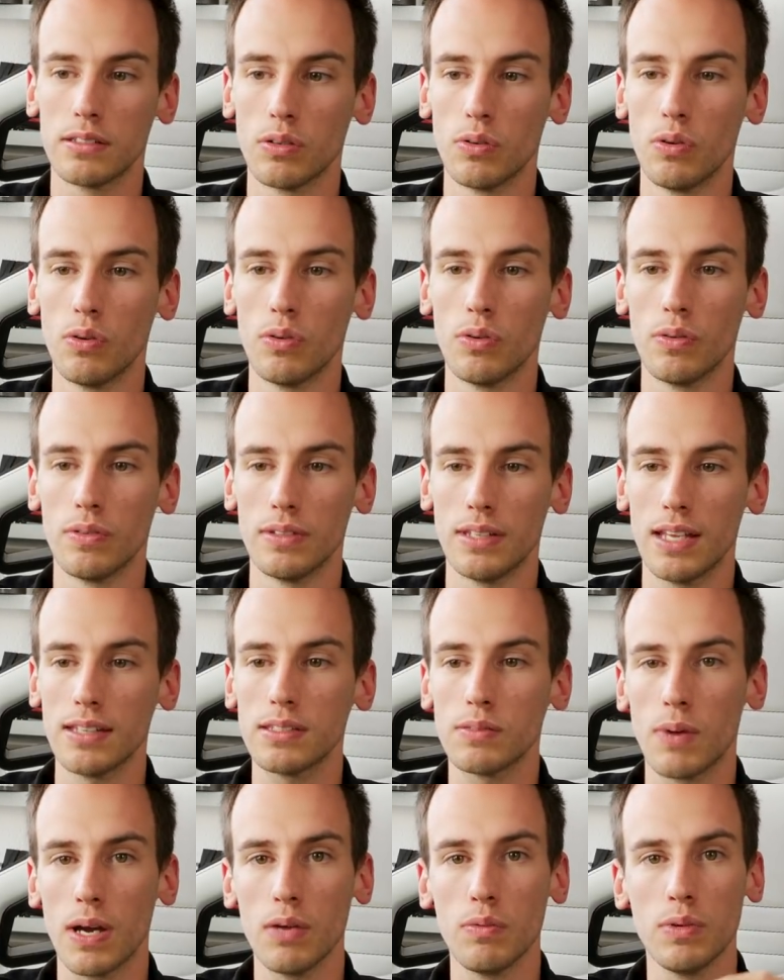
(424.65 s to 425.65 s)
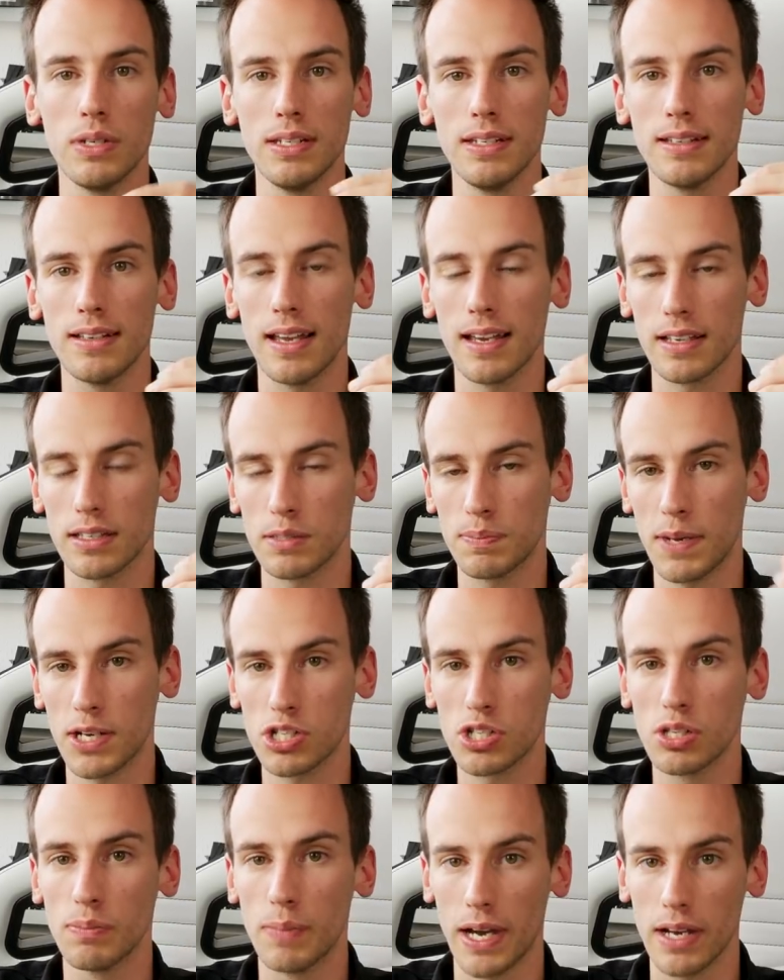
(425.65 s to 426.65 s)
So that's why we need like a
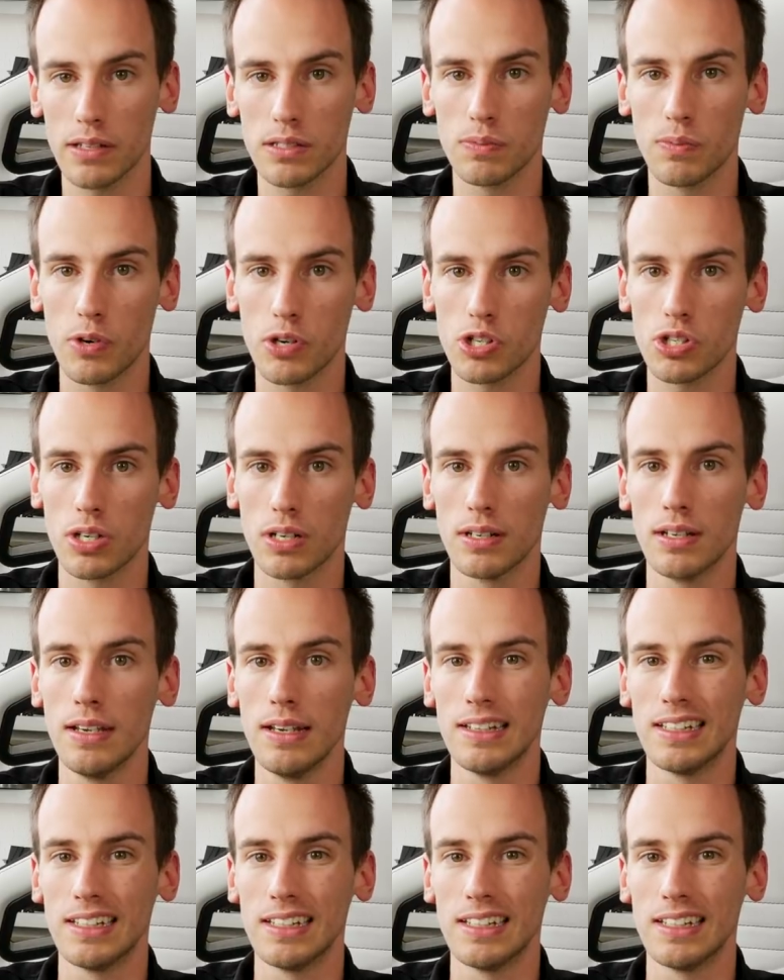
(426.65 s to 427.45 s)
special BIOS version